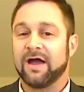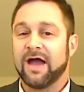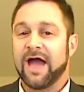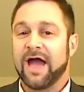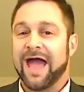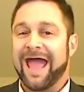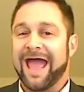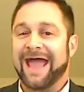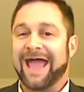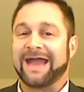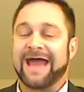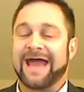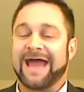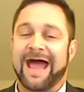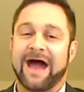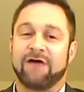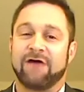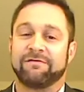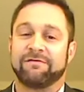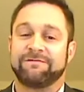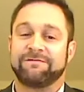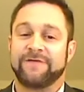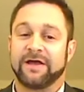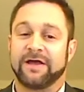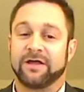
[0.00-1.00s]
and how
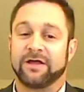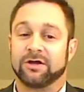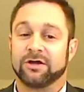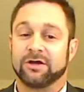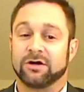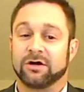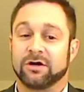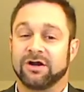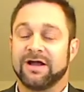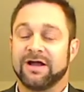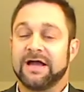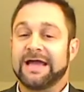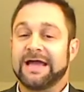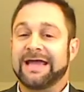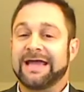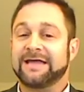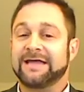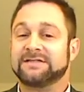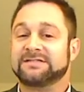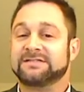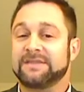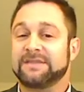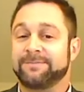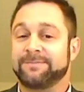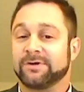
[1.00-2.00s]
failure is
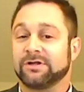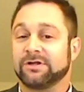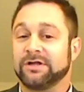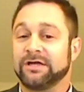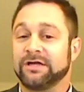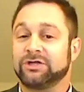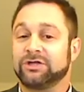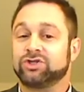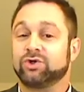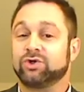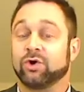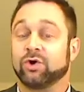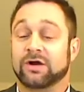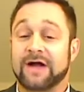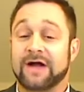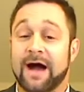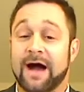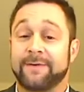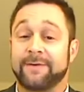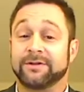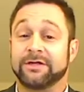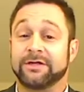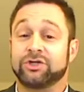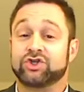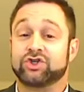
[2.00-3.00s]
typically or
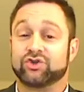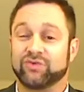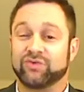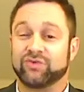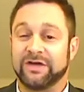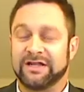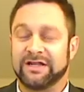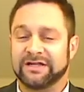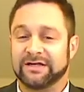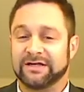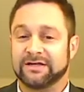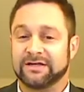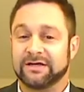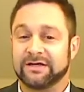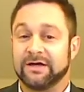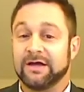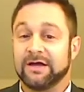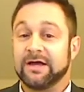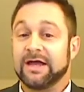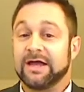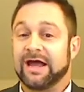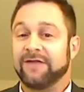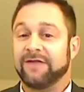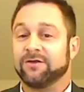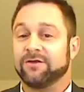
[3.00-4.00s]
commonly treated
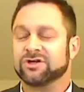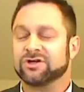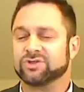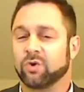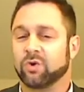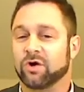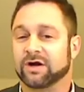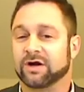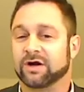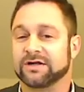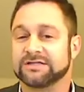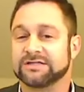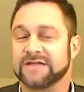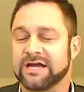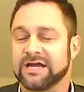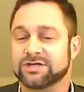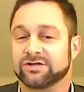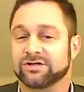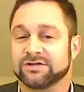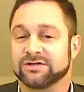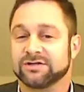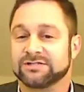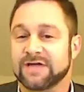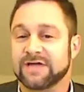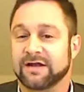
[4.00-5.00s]
in those organizational
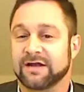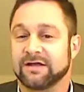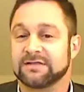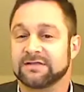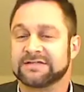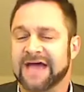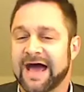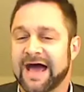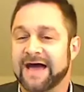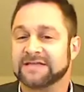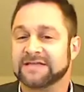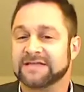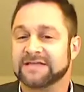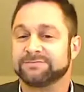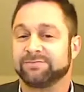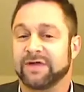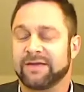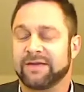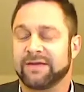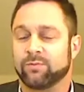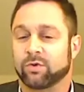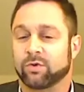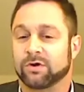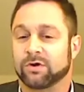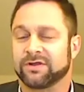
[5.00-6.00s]
settings as
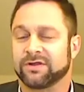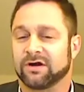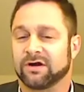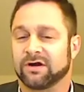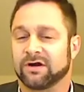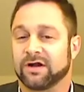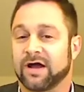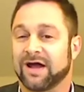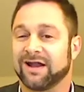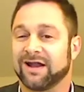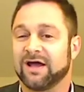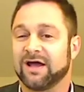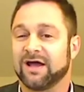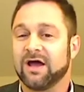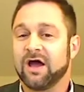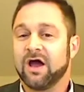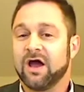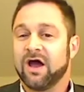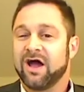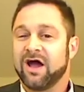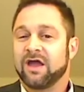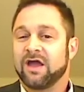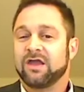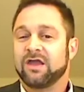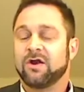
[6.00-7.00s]
blameworthy or not.
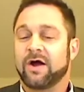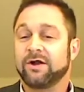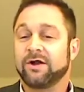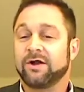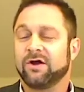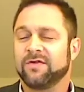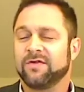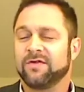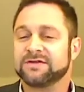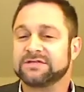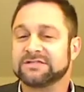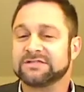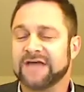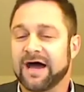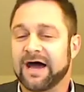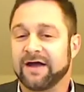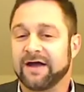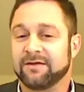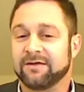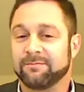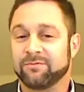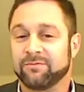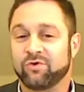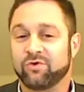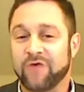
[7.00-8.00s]
I know this is not
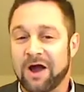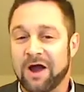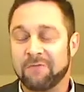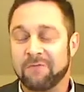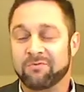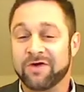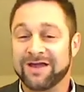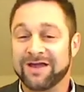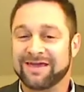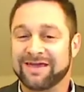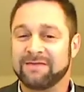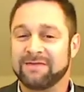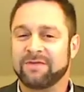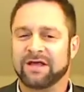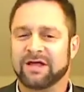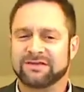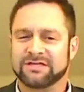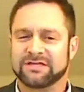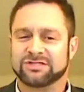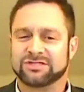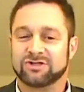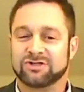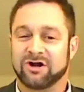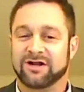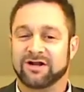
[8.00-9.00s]
groundbreaking, but to
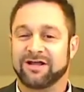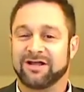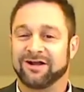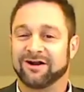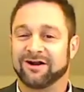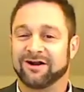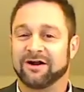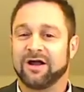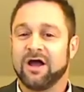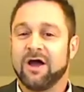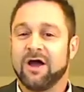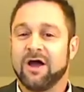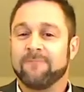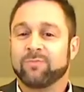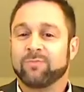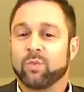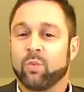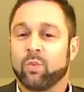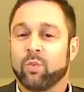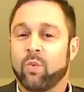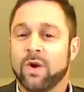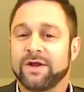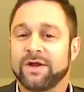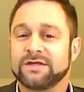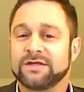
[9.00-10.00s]
start here,
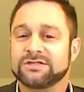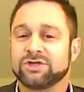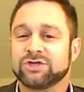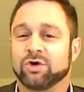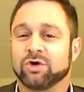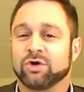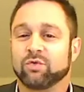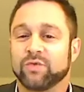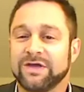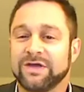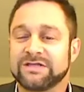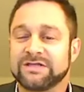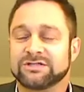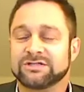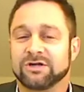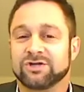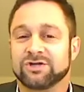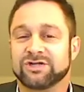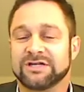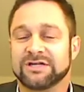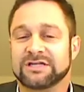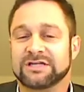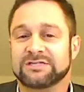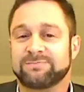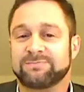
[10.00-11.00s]
what does your research and
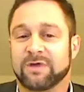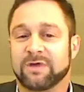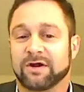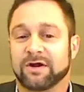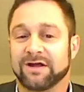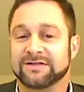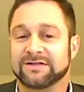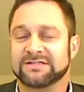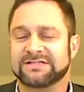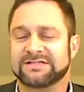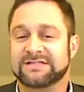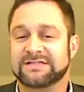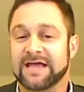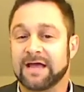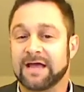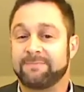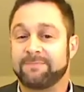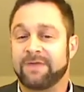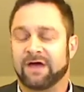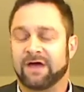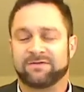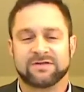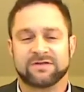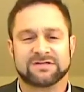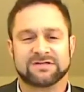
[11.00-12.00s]
experience say
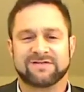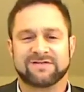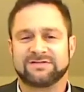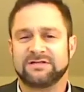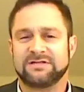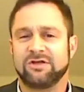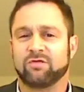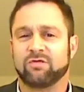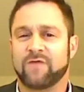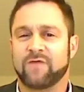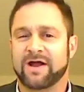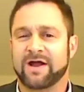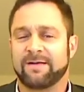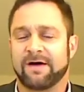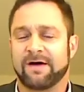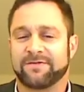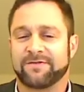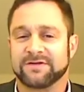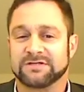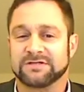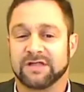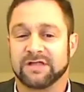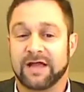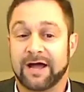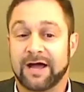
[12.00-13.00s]
about this? I've seen you write about this
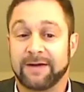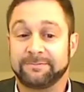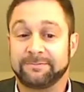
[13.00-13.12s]
a lot.